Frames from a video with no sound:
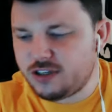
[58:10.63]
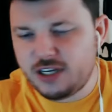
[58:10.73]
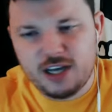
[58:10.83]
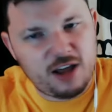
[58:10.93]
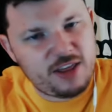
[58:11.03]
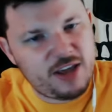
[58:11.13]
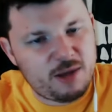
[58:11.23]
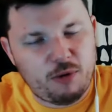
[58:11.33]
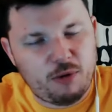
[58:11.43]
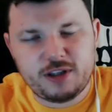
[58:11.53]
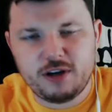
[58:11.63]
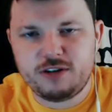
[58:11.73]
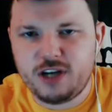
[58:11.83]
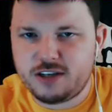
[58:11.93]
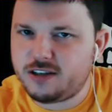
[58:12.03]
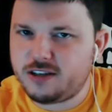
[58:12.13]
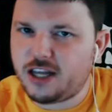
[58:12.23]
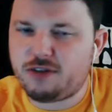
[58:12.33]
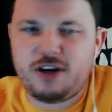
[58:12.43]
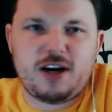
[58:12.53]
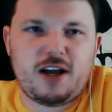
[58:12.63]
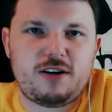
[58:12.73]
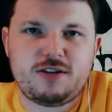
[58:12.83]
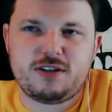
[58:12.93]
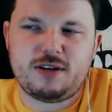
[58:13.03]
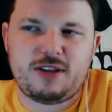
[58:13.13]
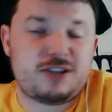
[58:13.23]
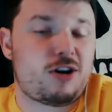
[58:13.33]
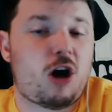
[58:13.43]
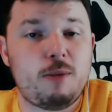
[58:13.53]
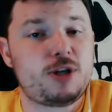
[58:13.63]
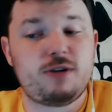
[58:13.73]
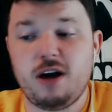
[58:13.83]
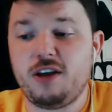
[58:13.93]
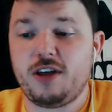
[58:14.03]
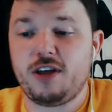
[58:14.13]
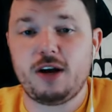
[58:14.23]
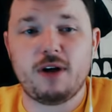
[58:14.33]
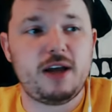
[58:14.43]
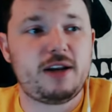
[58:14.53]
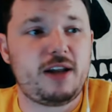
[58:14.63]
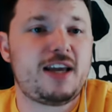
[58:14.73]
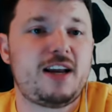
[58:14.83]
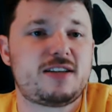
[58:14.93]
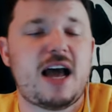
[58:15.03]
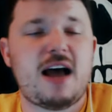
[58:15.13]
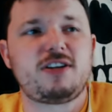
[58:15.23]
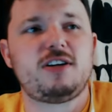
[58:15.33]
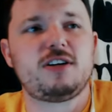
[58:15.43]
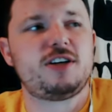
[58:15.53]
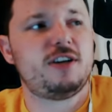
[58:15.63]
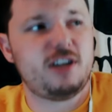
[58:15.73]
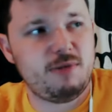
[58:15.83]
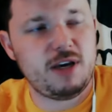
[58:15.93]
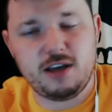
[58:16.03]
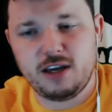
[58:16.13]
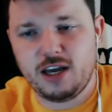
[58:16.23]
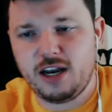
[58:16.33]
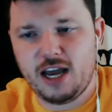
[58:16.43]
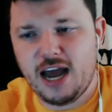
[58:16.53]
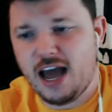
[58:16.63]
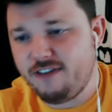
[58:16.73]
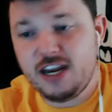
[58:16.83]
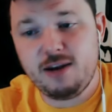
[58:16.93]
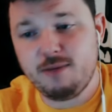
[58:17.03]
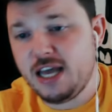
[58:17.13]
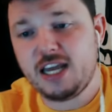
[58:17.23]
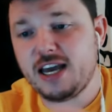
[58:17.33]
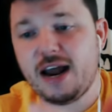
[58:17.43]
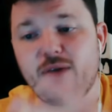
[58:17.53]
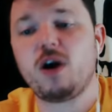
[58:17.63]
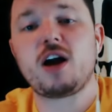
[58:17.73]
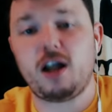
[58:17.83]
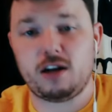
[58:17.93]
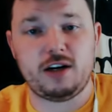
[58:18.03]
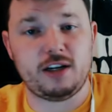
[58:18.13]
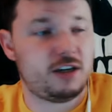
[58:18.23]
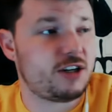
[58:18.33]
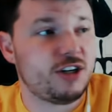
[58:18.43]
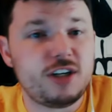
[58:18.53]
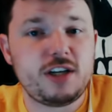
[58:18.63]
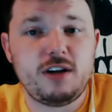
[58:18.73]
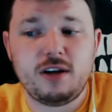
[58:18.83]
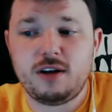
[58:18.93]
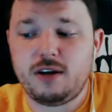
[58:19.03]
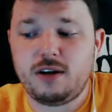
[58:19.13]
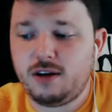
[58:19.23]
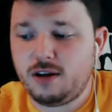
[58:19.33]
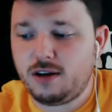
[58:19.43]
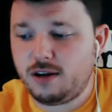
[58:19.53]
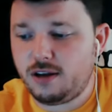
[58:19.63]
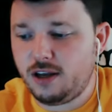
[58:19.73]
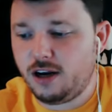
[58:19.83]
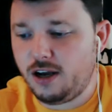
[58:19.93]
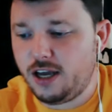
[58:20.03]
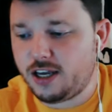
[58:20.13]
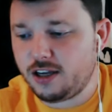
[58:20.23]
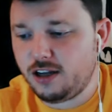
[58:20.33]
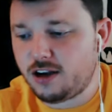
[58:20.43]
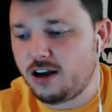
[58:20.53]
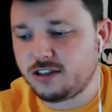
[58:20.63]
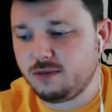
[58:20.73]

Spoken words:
See, on the other point, though, Justin, is 3 colors, that's an arbitrary thing, right? It doesn't have to look good to be, and have any could have 1 color and look good. It could look awesome.